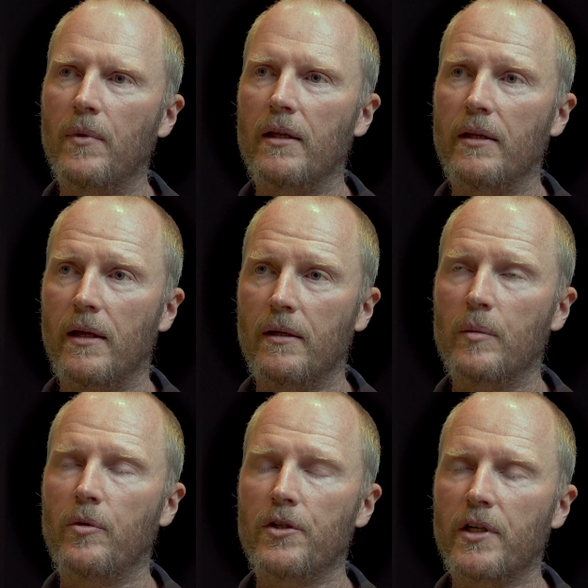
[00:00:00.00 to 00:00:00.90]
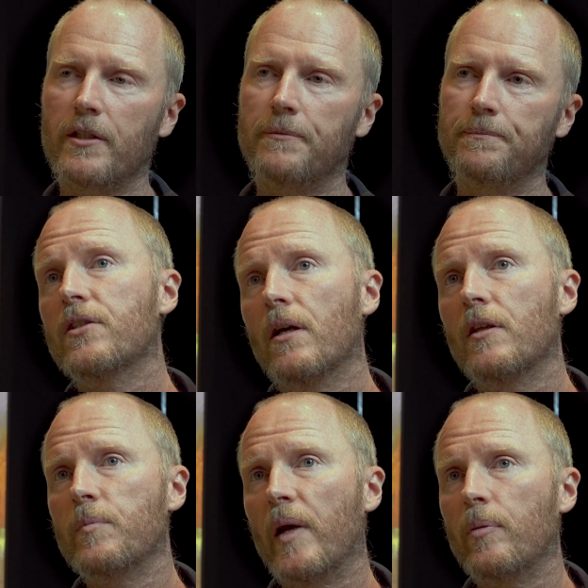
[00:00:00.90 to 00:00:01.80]
at the end of the project. So
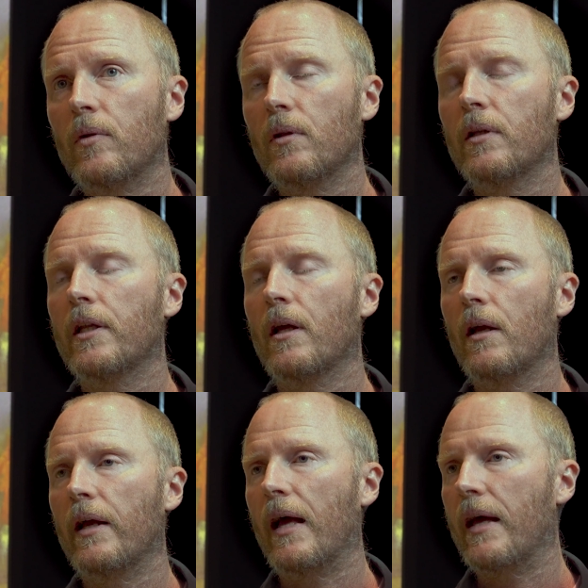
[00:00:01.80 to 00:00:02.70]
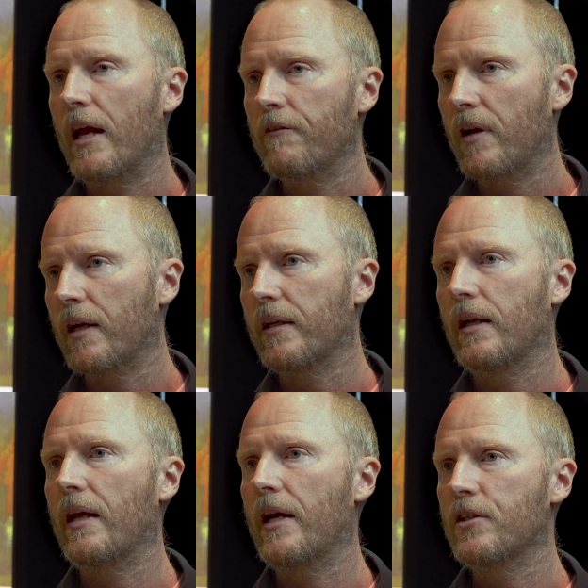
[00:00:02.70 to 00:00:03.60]
there's people, at AFAC and
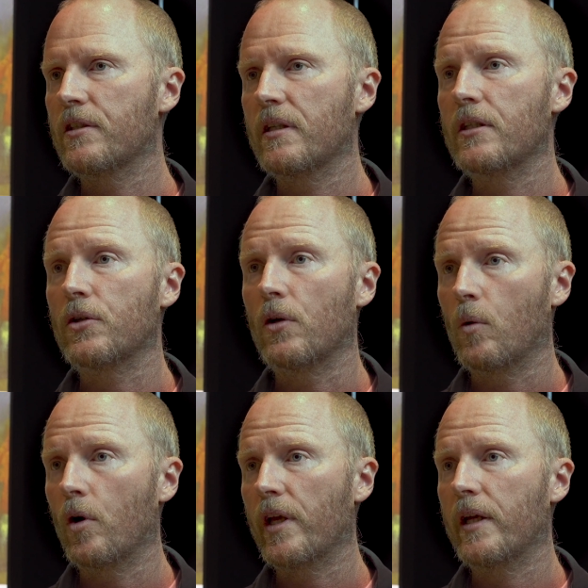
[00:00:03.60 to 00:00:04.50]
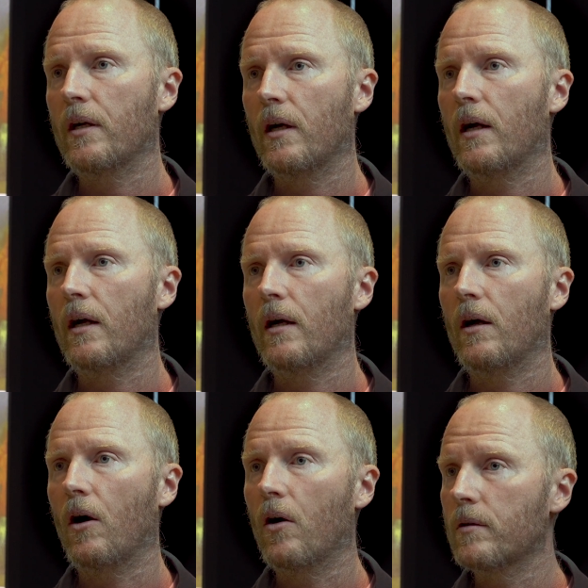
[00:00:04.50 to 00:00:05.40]
in agencies who are working
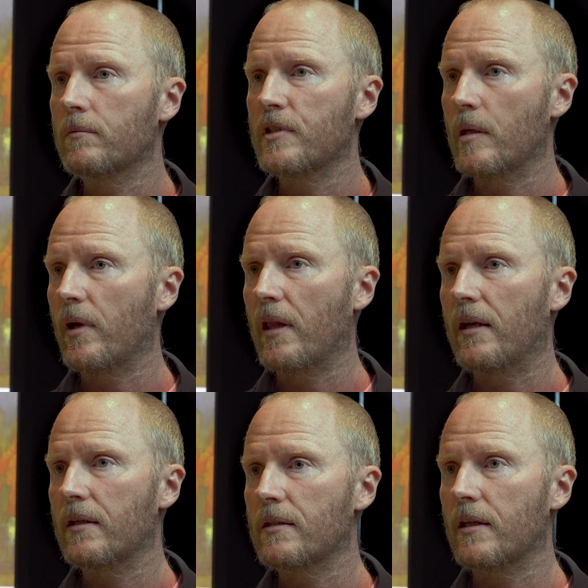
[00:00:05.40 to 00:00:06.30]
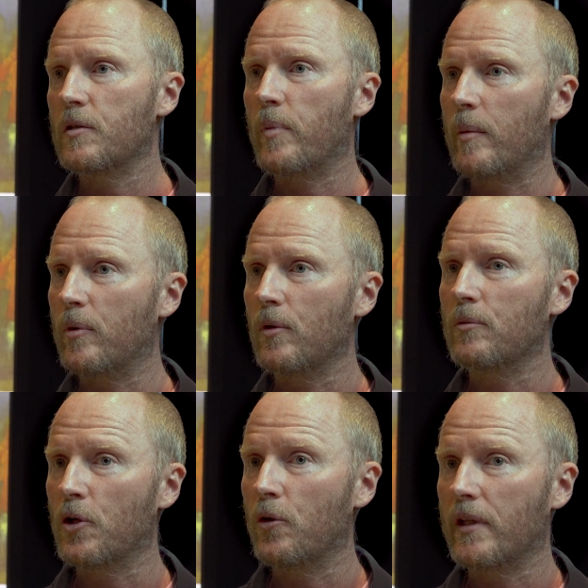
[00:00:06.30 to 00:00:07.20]
on simulators. There's people
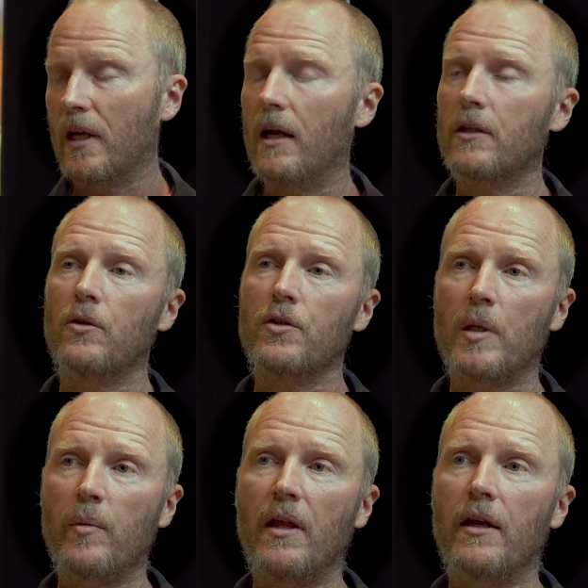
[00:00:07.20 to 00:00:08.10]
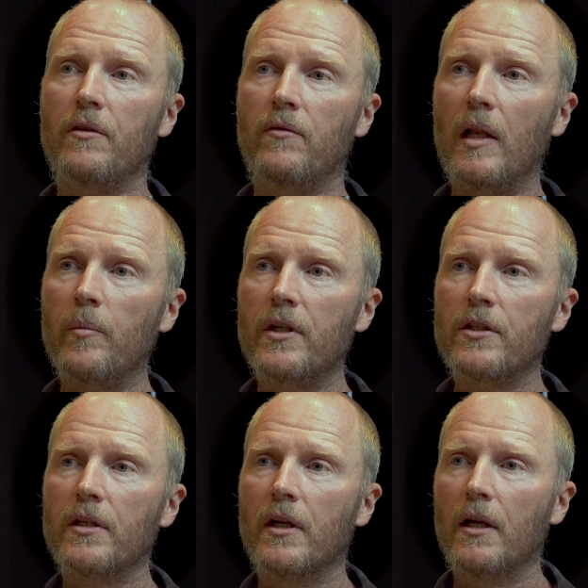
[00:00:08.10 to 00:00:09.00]
doing the hardcore simulator
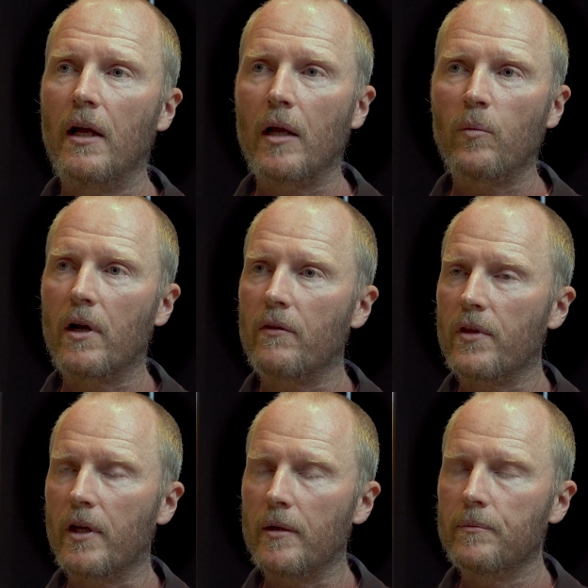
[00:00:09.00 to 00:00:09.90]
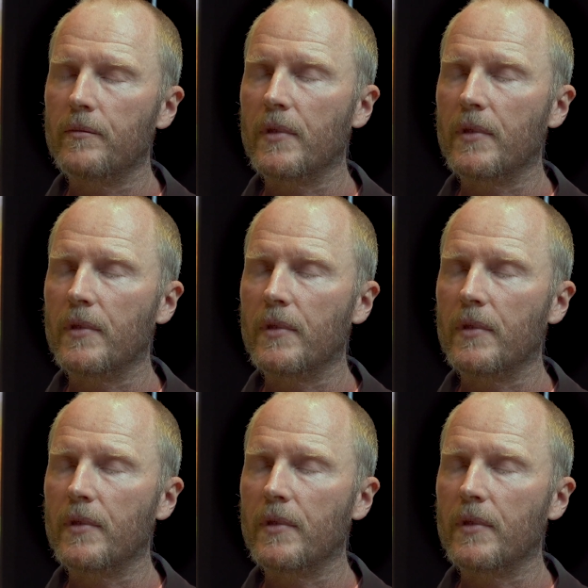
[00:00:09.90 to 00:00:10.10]
development, and one of the,